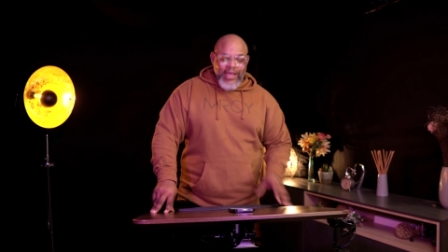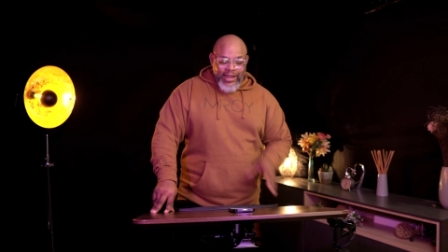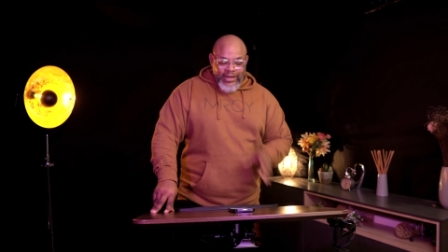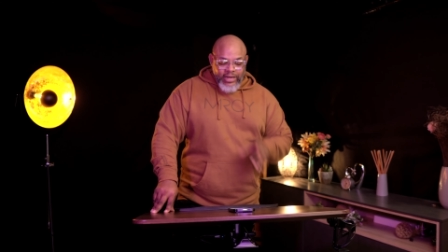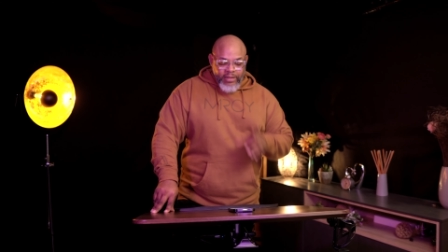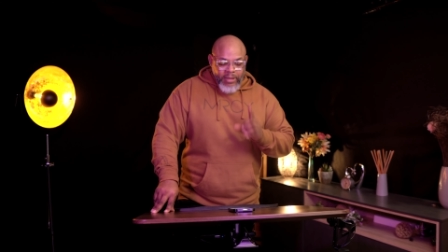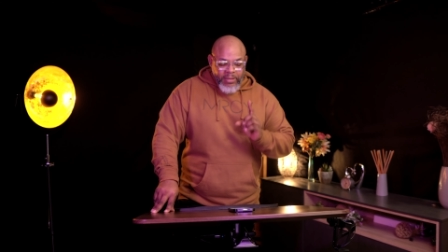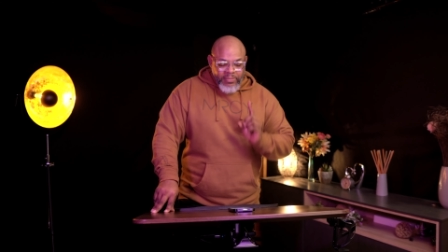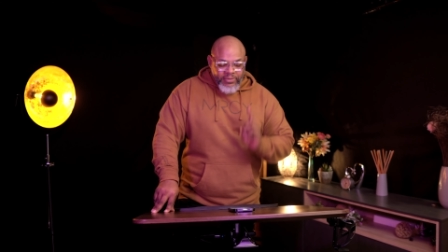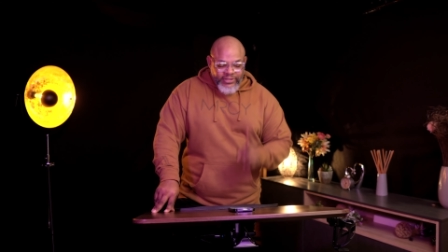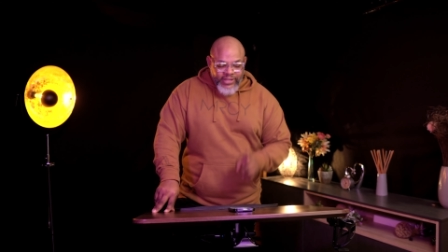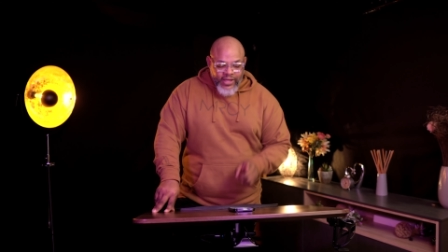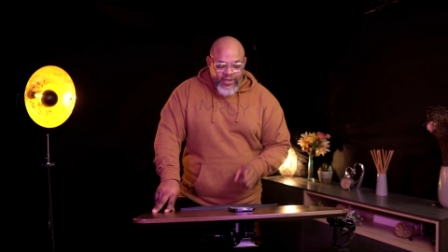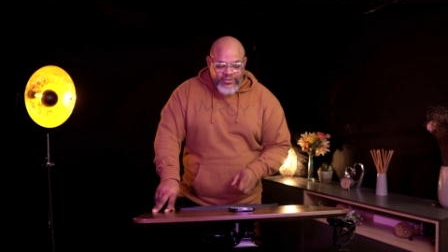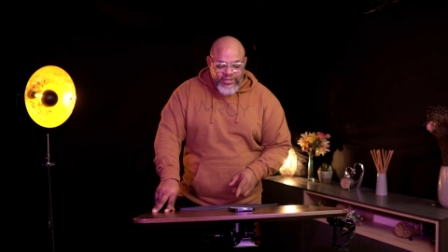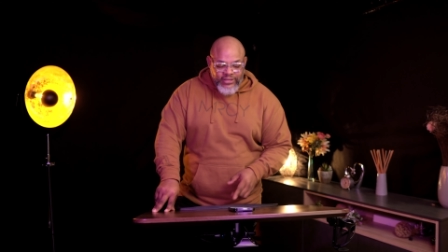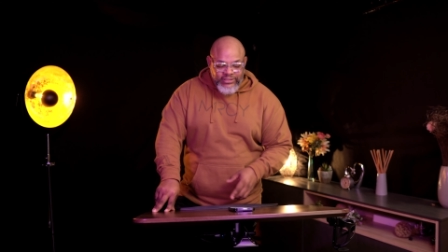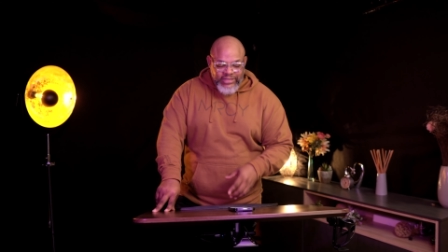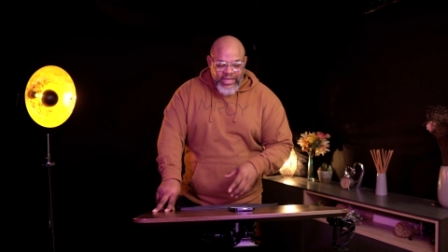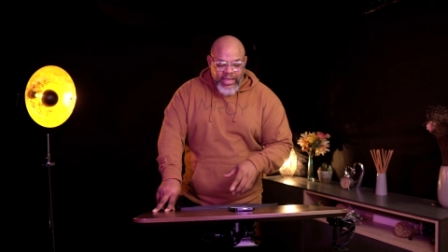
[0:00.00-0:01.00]
The Bible
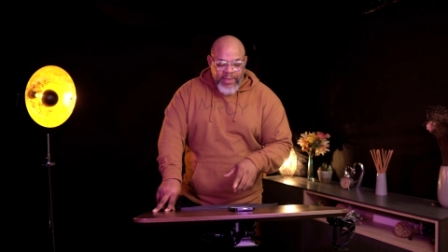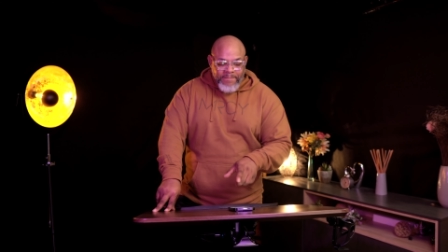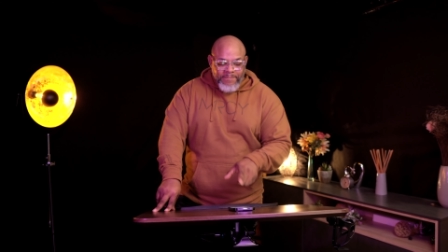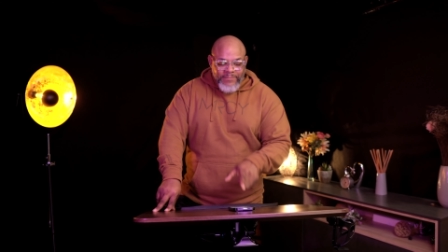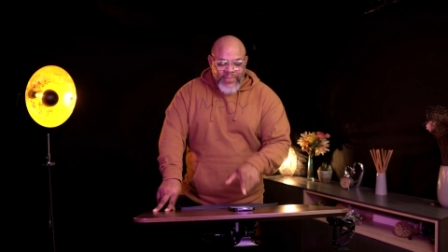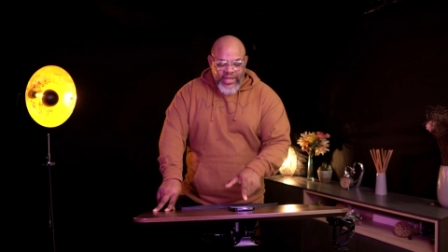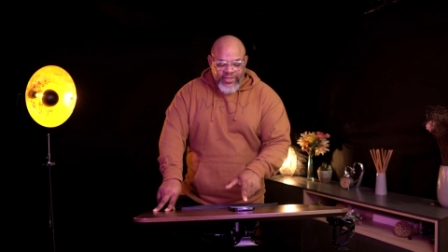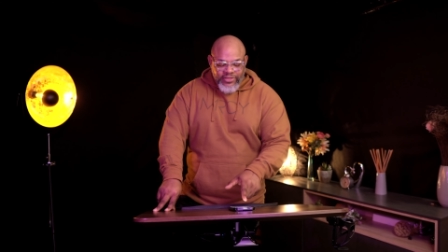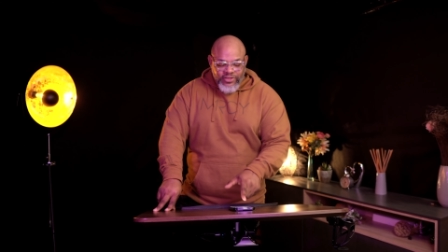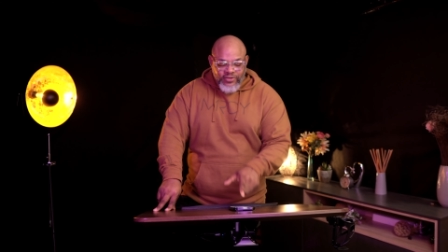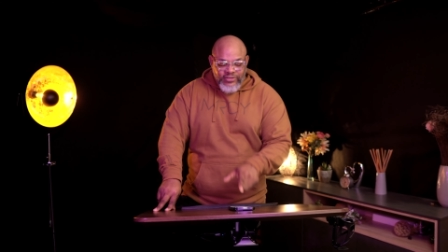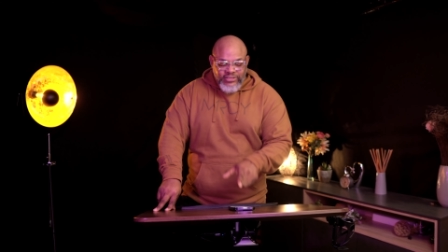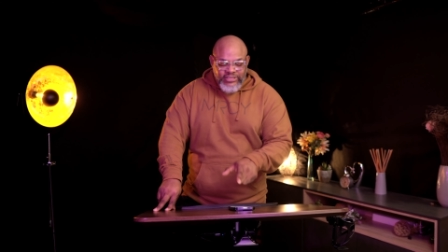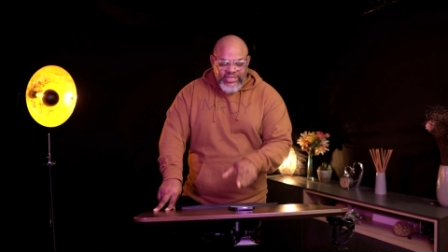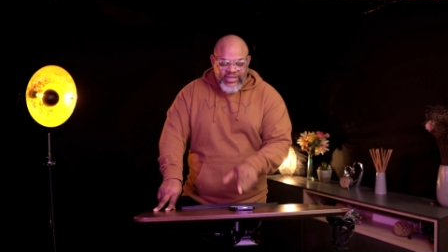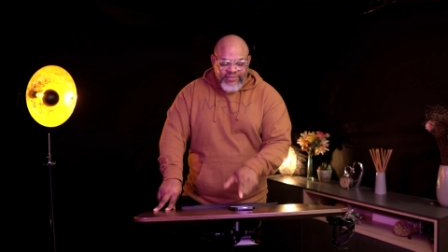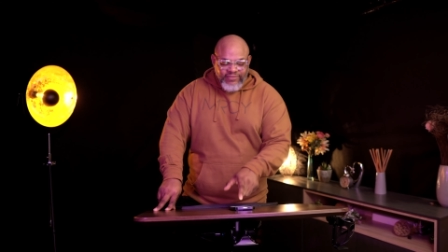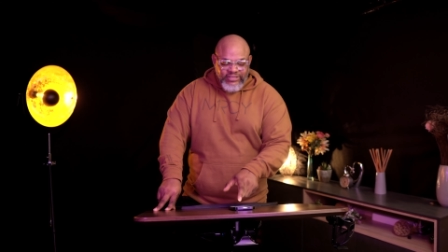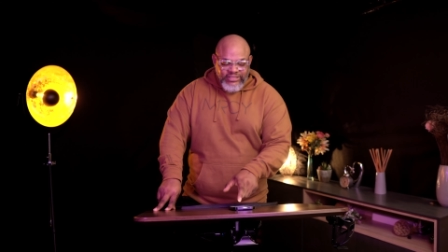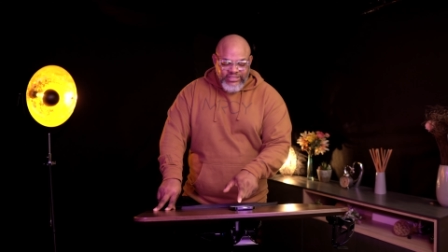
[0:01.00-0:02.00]
tells us in Matthew
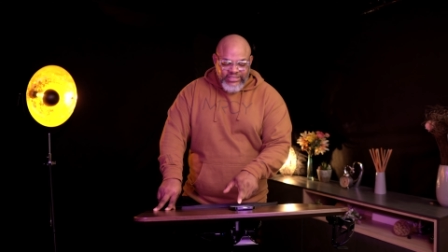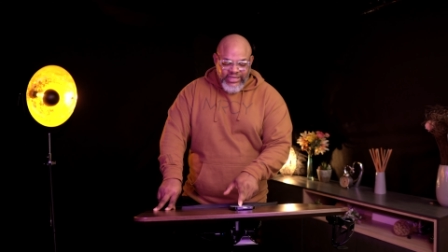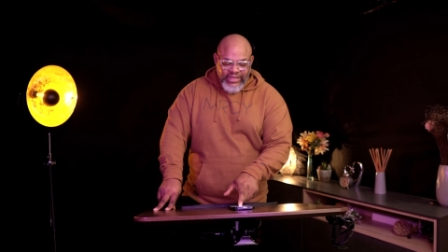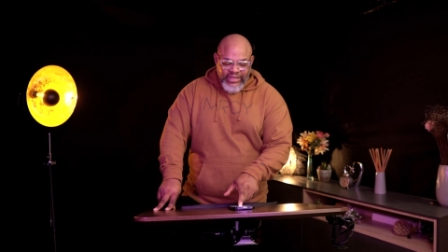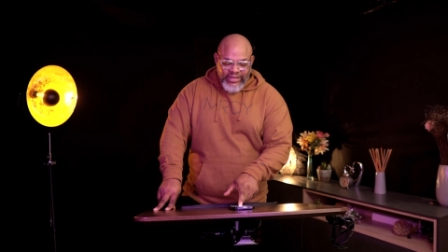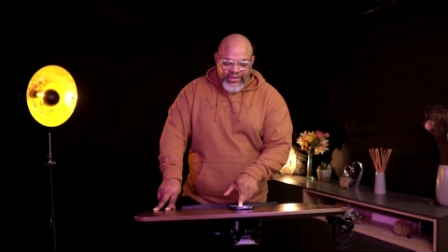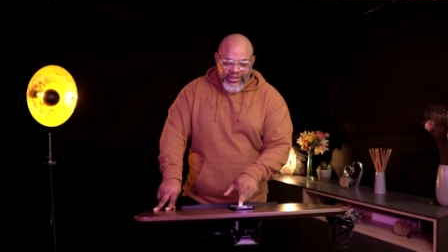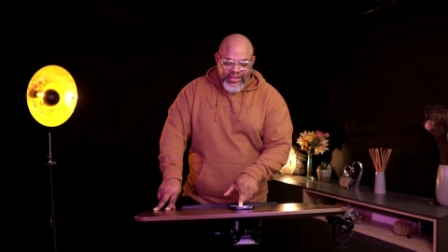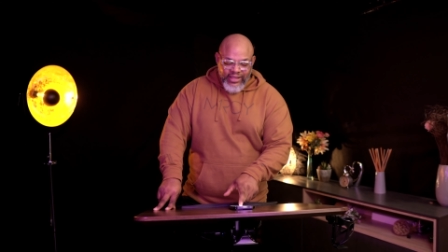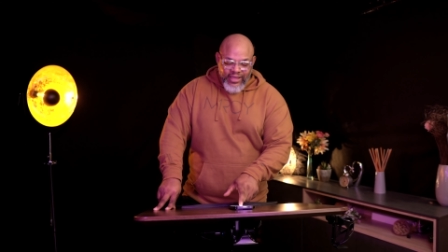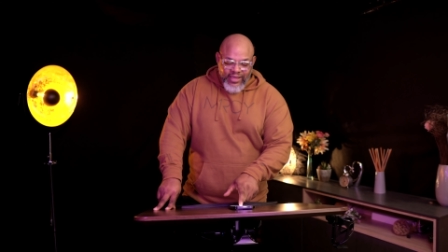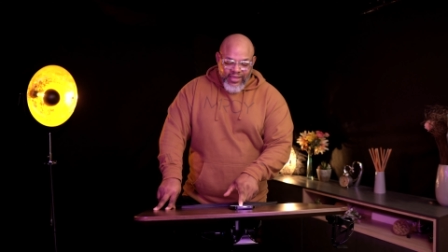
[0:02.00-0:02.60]
17,